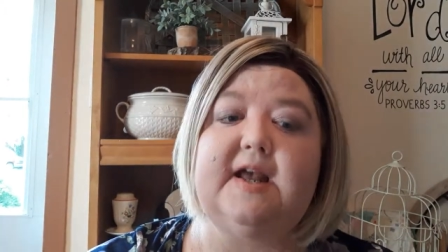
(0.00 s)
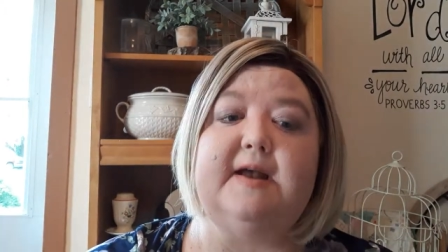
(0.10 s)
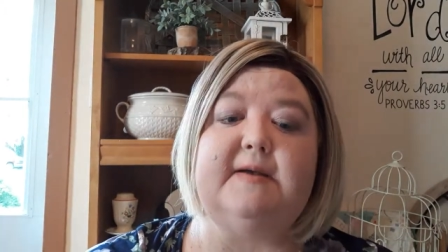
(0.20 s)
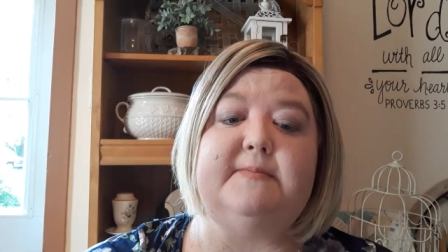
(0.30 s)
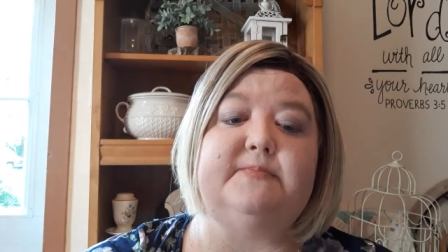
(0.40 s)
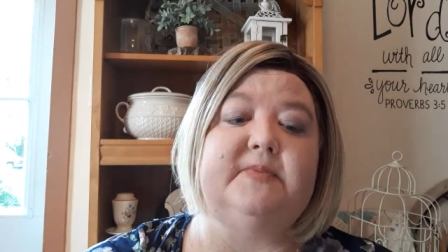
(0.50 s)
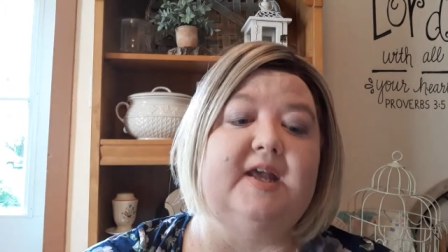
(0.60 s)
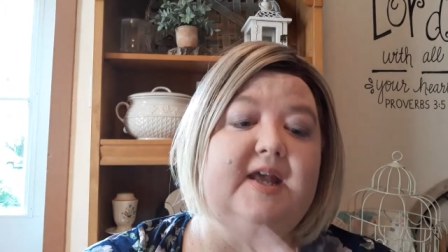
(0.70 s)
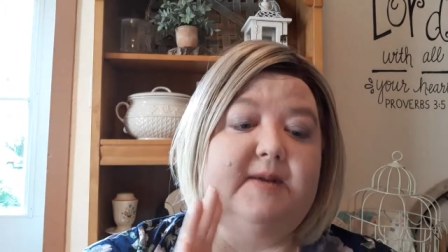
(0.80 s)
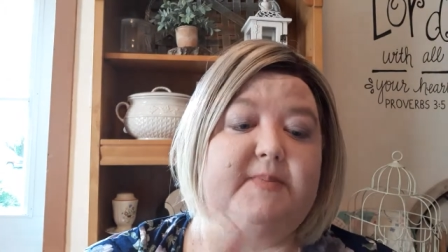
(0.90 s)
Um,
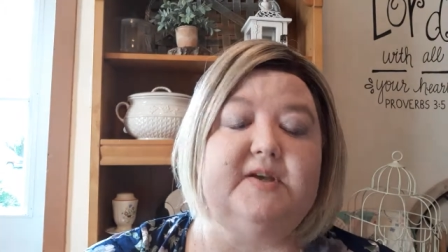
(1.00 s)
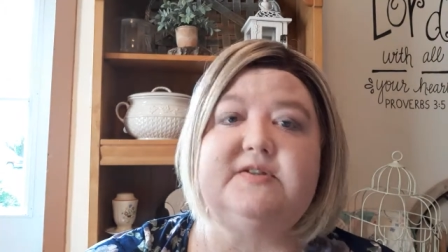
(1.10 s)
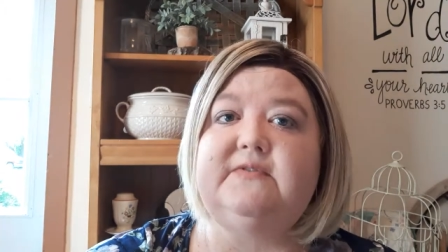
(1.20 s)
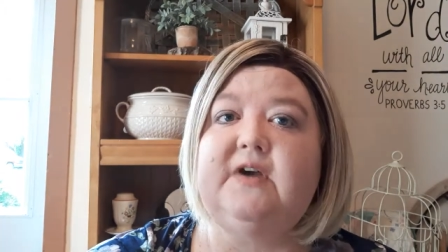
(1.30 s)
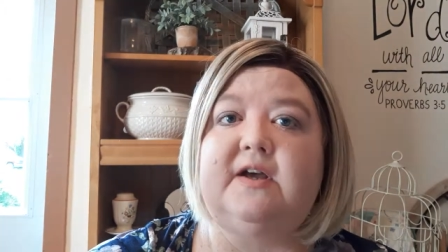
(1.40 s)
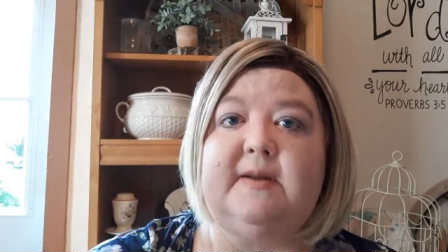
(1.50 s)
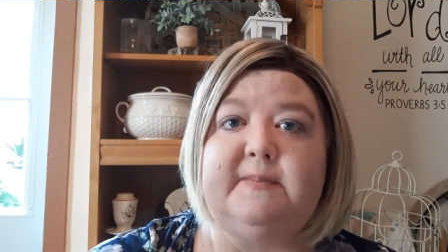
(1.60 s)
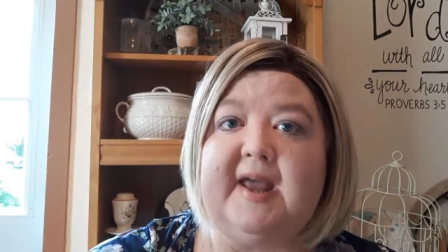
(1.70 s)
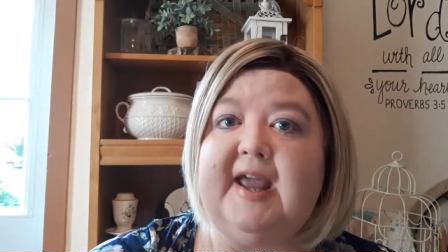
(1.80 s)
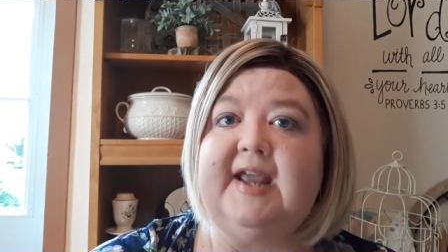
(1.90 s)
bills have gone
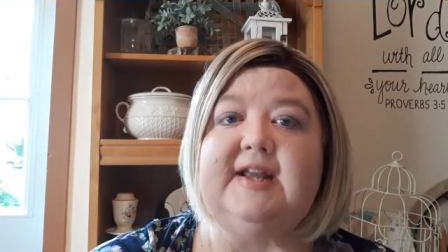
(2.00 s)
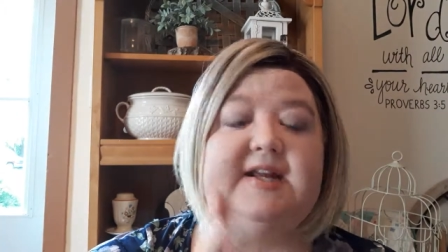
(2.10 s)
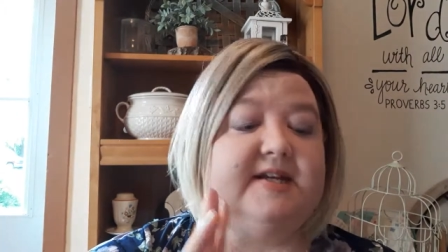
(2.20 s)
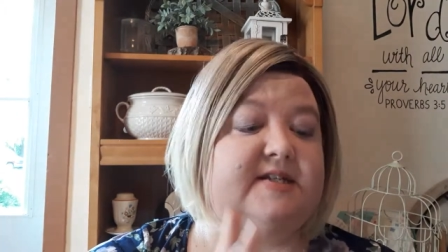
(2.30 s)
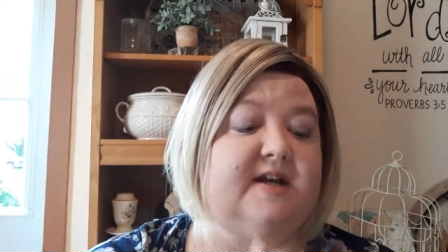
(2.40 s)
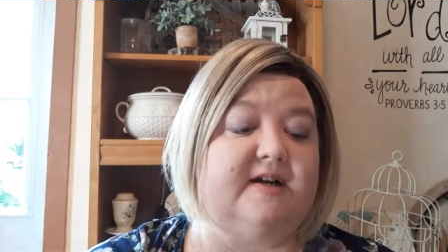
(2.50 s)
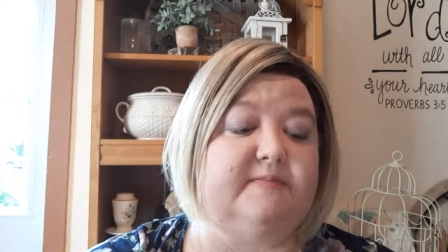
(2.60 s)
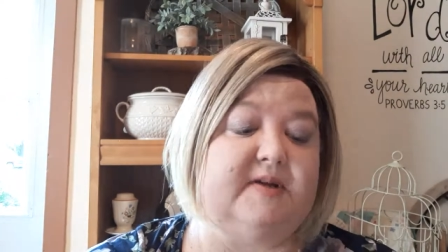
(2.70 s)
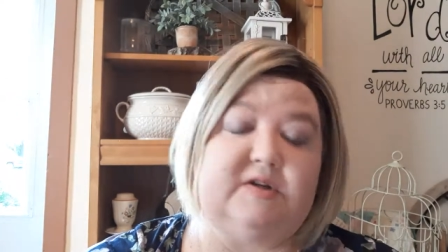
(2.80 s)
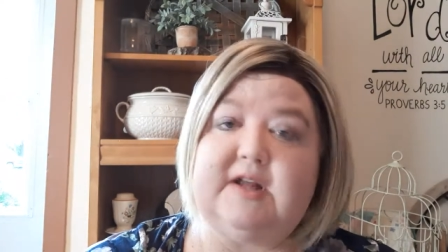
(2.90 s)
unpaid. He's
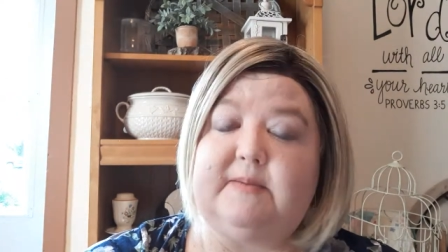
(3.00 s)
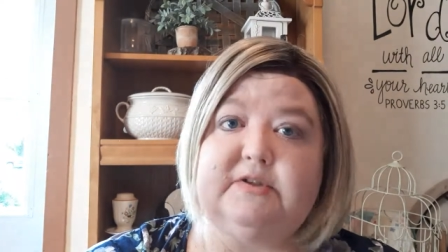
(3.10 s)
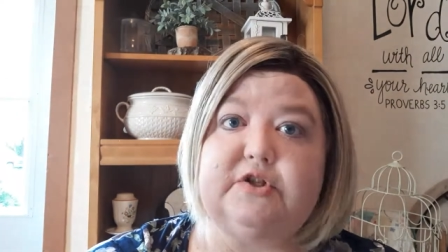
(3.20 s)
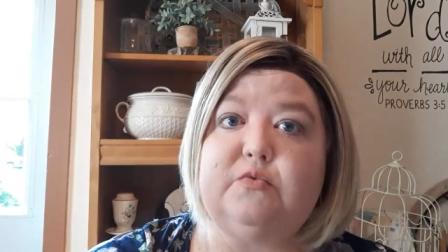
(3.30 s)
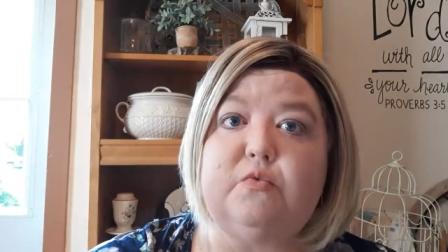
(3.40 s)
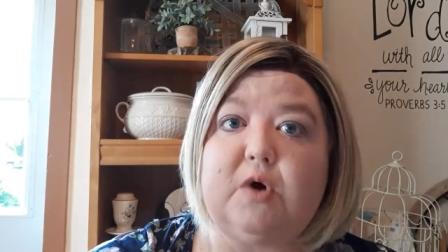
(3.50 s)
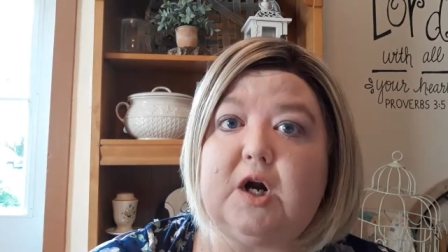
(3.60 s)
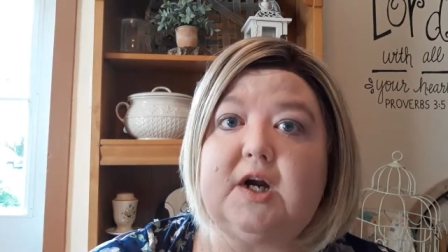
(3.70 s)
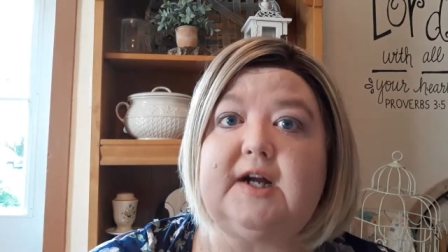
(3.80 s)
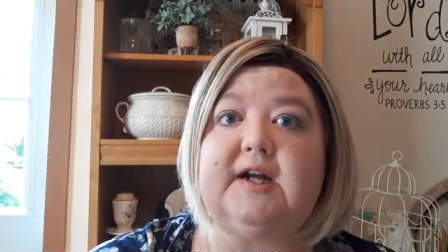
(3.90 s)
not been able to
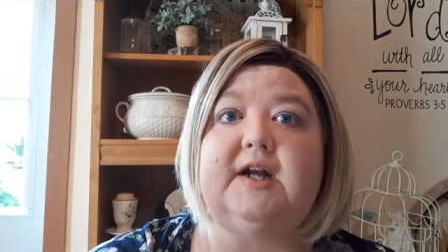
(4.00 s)
work